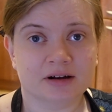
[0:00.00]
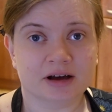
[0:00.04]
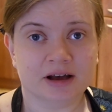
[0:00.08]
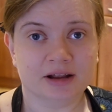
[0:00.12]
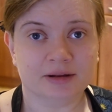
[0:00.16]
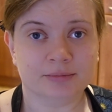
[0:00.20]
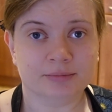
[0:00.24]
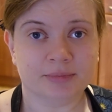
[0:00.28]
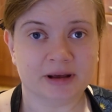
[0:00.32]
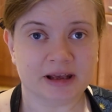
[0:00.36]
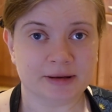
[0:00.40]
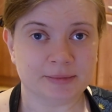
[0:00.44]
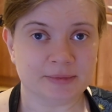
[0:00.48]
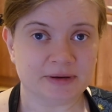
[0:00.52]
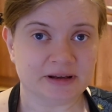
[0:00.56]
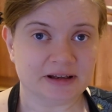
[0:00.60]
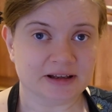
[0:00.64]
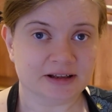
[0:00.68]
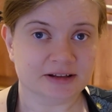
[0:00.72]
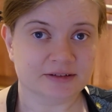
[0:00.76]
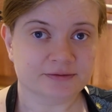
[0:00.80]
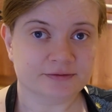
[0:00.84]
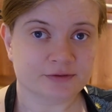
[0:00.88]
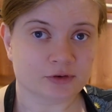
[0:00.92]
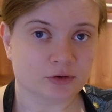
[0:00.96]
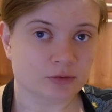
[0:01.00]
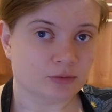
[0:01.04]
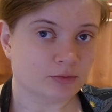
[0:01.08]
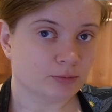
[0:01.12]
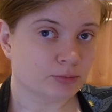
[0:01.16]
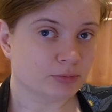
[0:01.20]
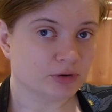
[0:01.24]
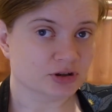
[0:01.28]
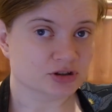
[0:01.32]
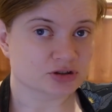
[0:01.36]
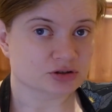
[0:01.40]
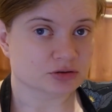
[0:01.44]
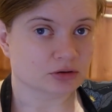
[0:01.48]
and baby it for
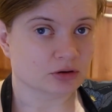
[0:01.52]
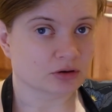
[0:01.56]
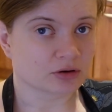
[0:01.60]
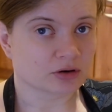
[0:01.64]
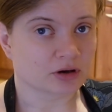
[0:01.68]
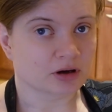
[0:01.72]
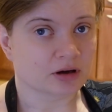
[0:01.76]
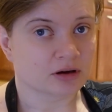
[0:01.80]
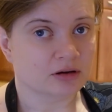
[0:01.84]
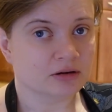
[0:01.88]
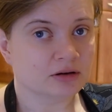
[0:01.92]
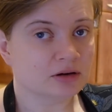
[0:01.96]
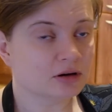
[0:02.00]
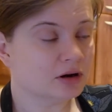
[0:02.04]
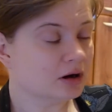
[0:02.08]
much longer.